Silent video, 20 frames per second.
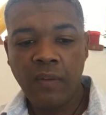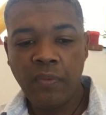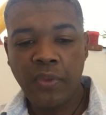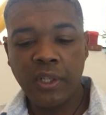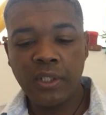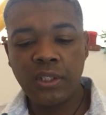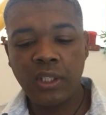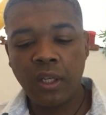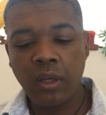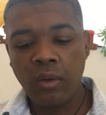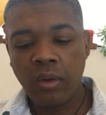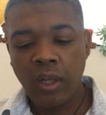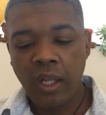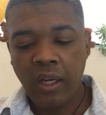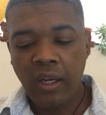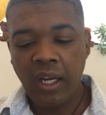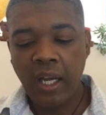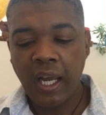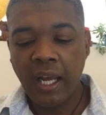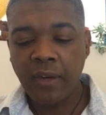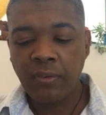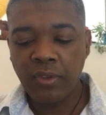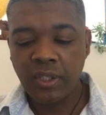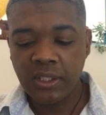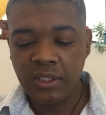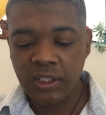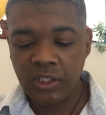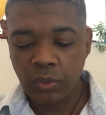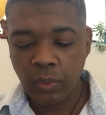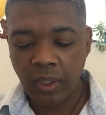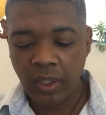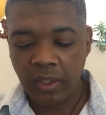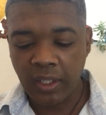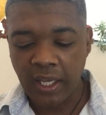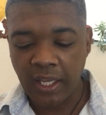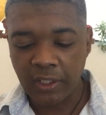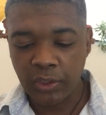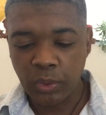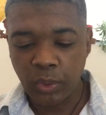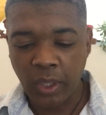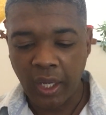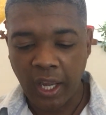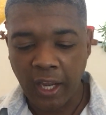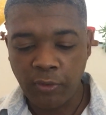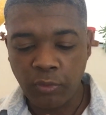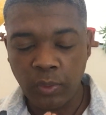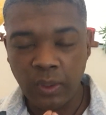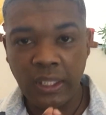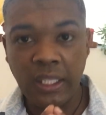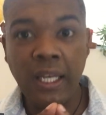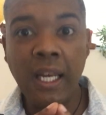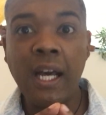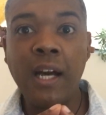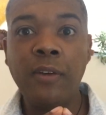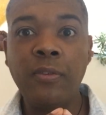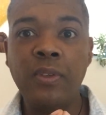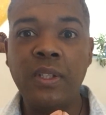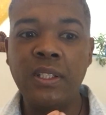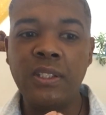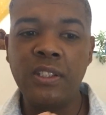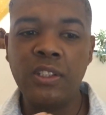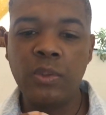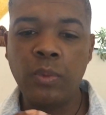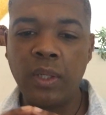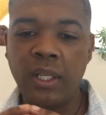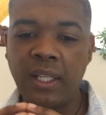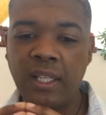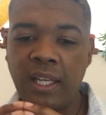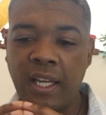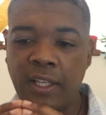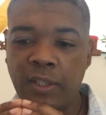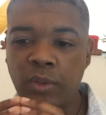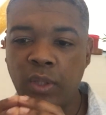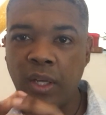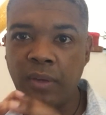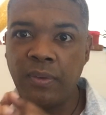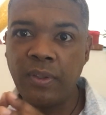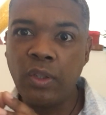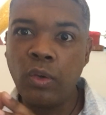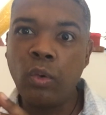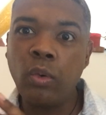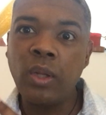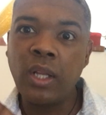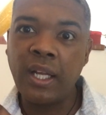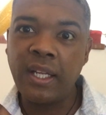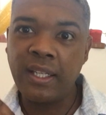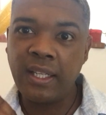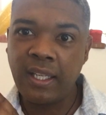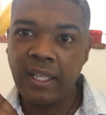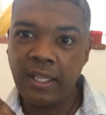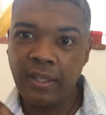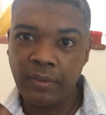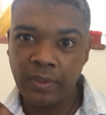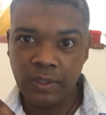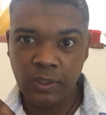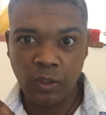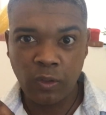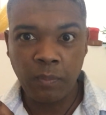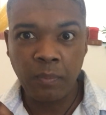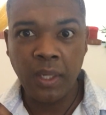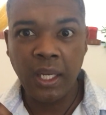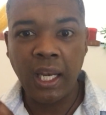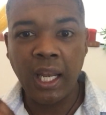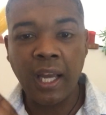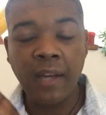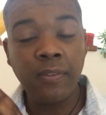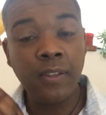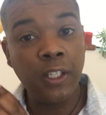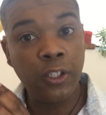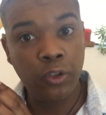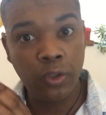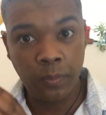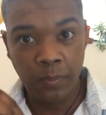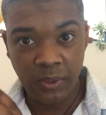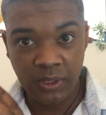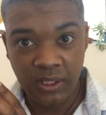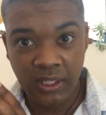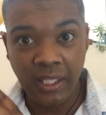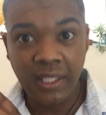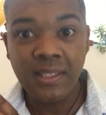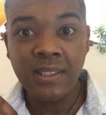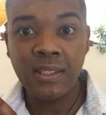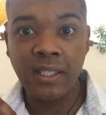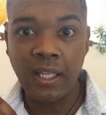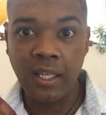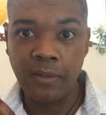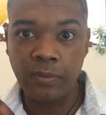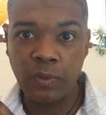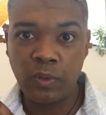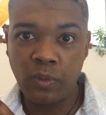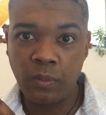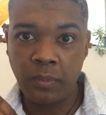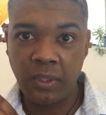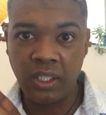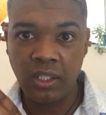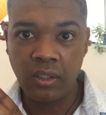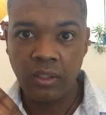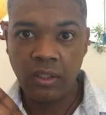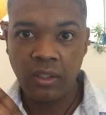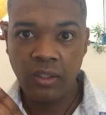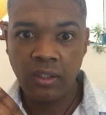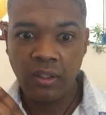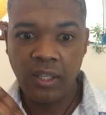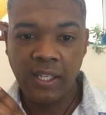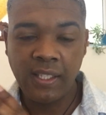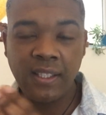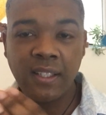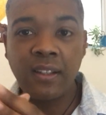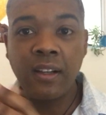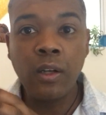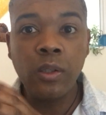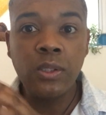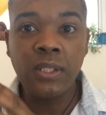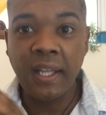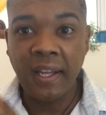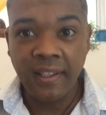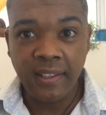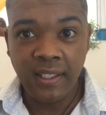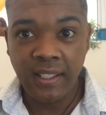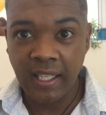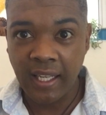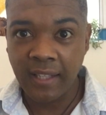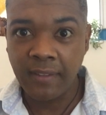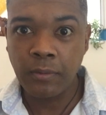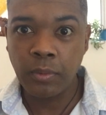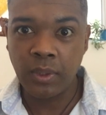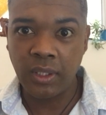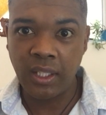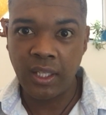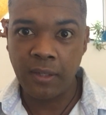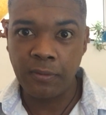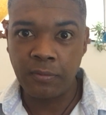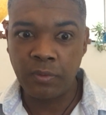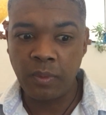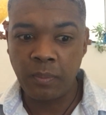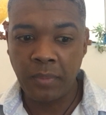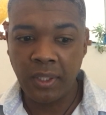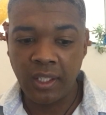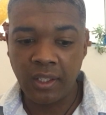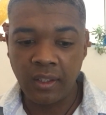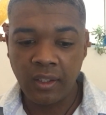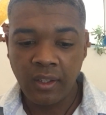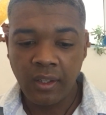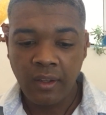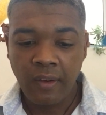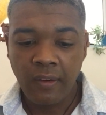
And so life, this is what I'd like to have with love. This is what I'd like to have in all other areas of my life that represents love to me. And that goes hand in hand with love for me.